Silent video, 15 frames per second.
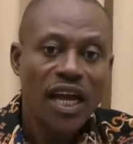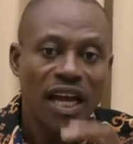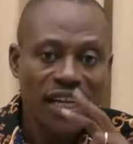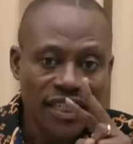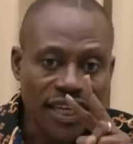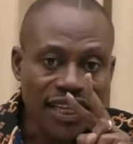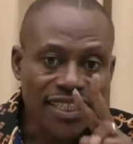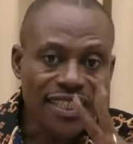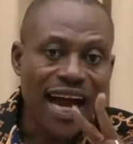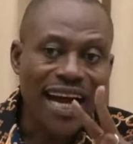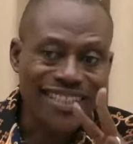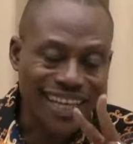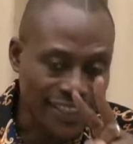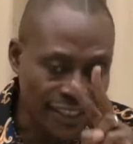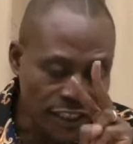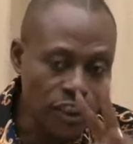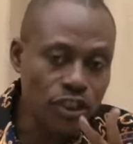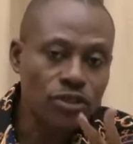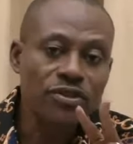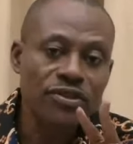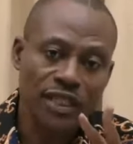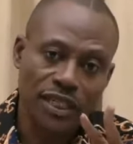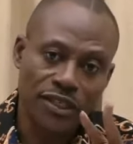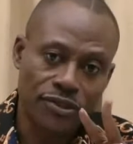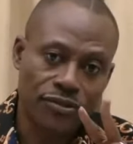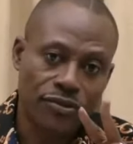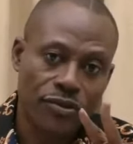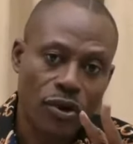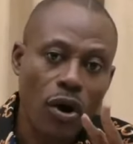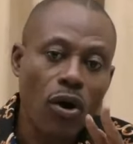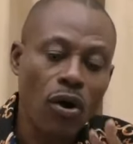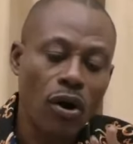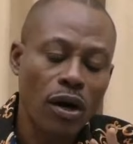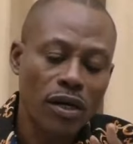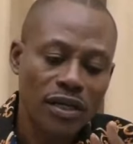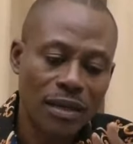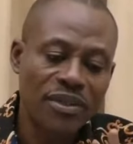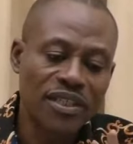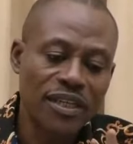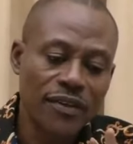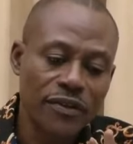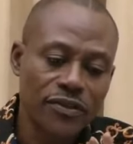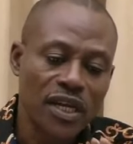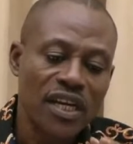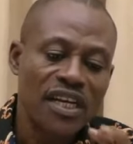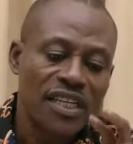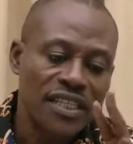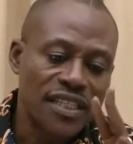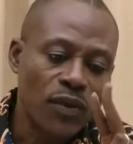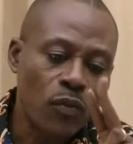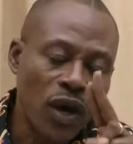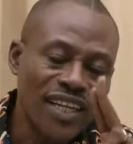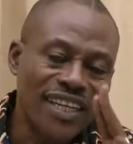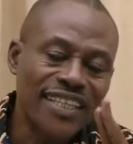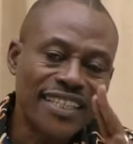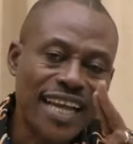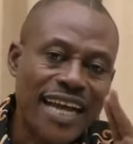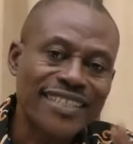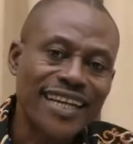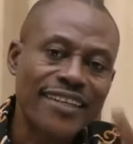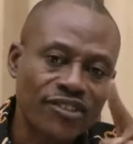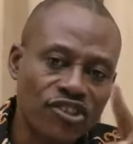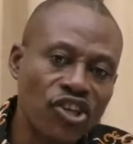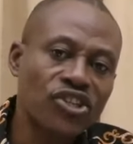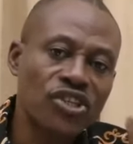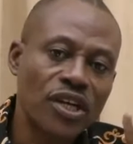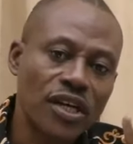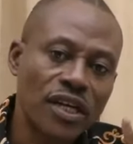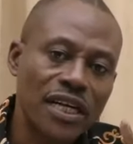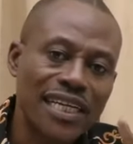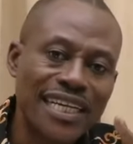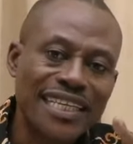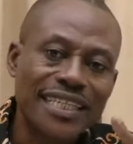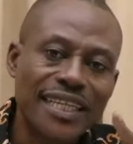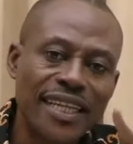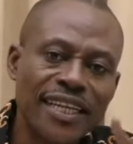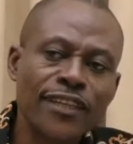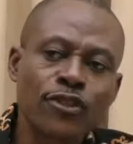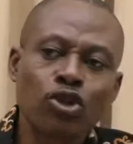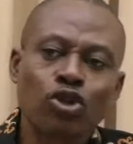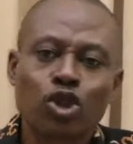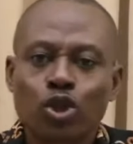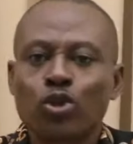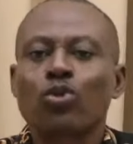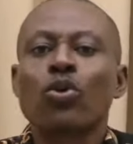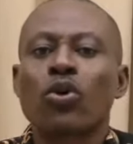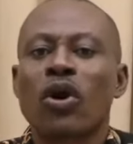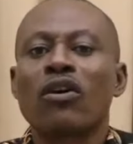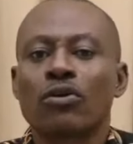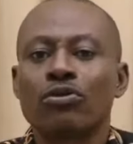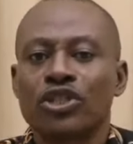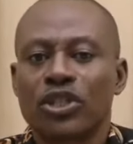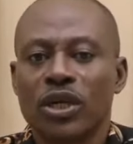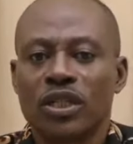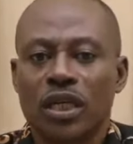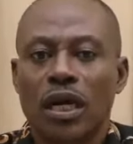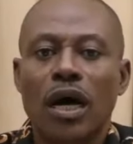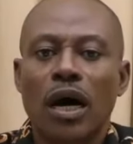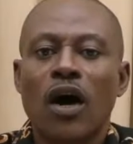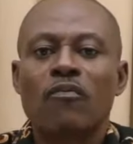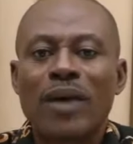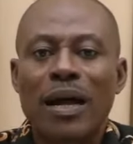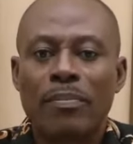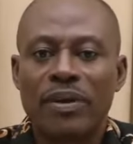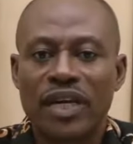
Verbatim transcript: And these guys are teaching two things. Or, let me say this, what these guys are teaching is leading to two conclusions of my